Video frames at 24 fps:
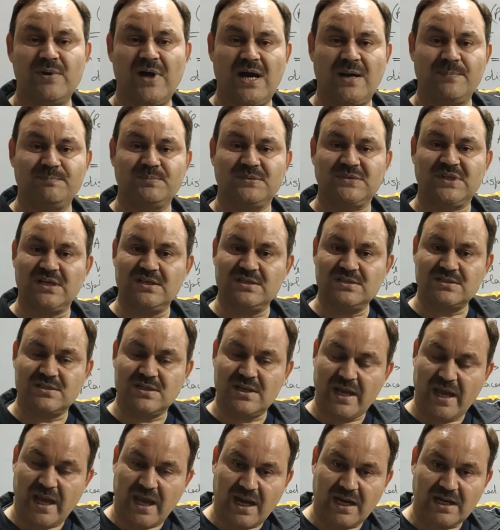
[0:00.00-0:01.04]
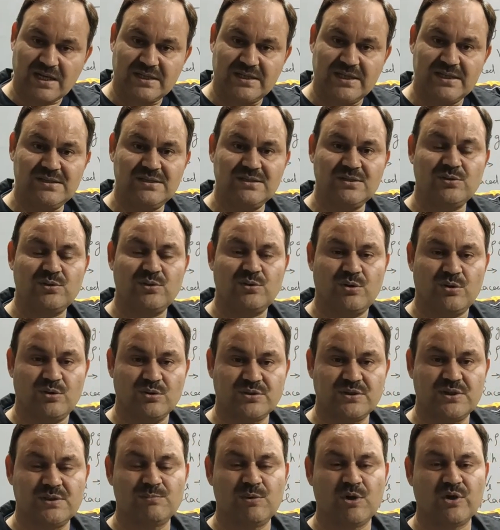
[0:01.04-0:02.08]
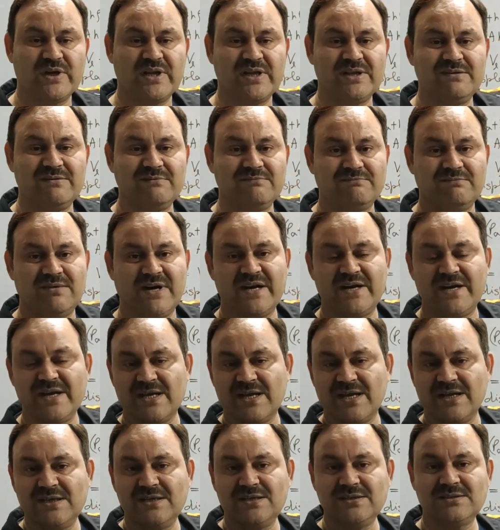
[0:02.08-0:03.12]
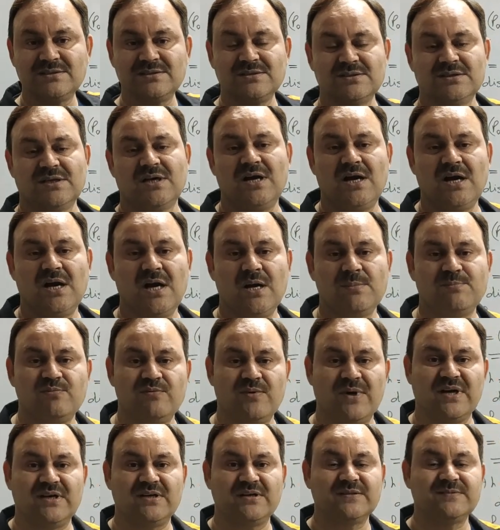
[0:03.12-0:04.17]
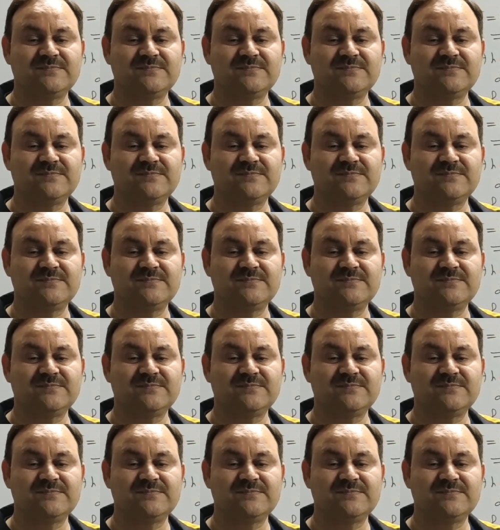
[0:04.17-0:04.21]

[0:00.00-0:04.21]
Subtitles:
upthrust acting on the body vertically upward.